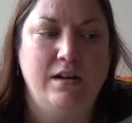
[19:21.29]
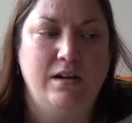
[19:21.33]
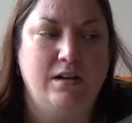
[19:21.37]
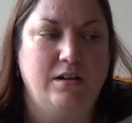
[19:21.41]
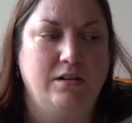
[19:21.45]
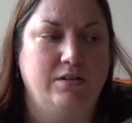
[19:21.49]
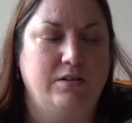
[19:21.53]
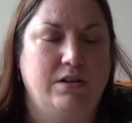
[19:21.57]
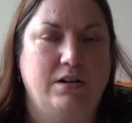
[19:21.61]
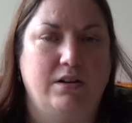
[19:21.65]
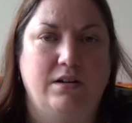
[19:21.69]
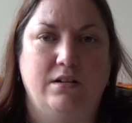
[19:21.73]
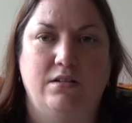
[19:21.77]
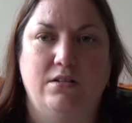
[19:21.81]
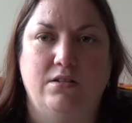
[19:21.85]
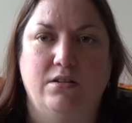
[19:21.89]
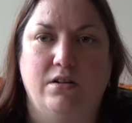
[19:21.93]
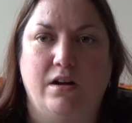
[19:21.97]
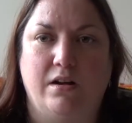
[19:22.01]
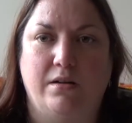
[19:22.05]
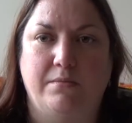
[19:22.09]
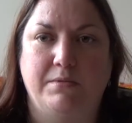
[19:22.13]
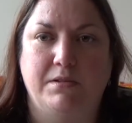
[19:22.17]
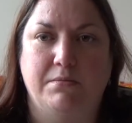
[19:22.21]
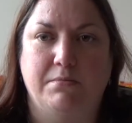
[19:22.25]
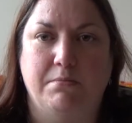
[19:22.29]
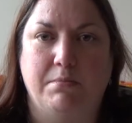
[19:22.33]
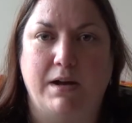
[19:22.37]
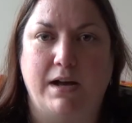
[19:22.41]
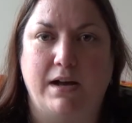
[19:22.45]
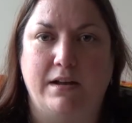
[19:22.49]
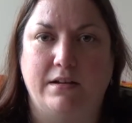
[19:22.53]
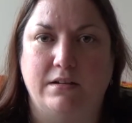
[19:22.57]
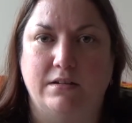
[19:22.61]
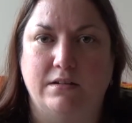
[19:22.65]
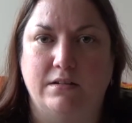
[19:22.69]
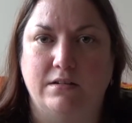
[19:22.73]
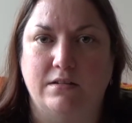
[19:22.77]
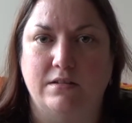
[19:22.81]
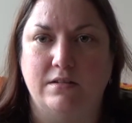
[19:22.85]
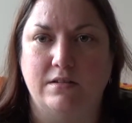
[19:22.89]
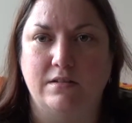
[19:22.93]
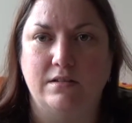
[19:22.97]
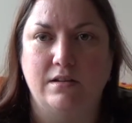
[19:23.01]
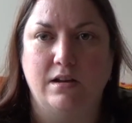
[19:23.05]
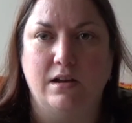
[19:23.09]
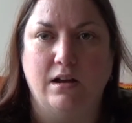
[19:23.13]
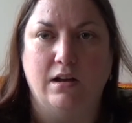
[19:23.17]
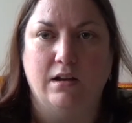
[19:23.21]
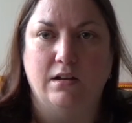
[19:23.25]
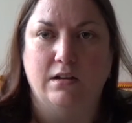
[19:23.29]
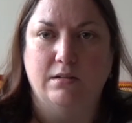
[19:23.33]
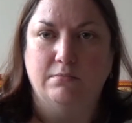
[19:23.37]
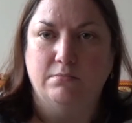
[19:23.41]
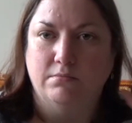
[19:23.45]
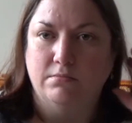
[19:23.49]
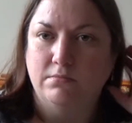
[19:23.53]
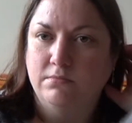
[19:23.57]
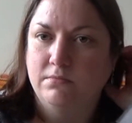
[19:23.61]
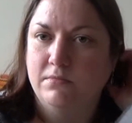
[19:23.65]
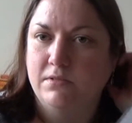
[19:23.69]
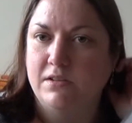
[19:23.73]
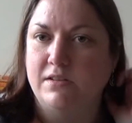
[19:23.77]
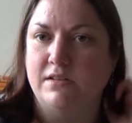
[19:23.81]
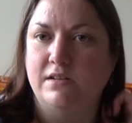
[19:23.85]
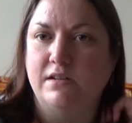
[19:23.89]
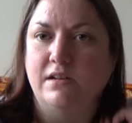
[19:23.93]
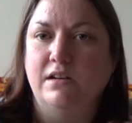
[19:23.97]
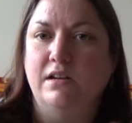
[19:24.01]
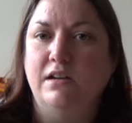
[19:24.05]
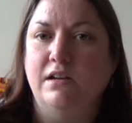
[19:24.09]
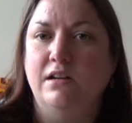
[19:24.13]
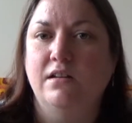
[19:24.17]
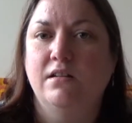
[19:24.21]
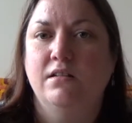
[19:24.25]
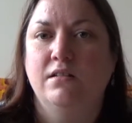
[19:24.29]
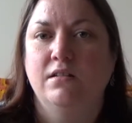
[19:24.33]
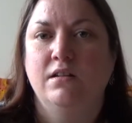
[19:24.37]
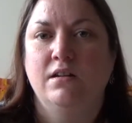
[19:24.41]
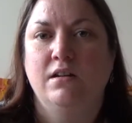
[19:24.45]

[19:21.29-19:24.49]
I'm going to look up some patterns, see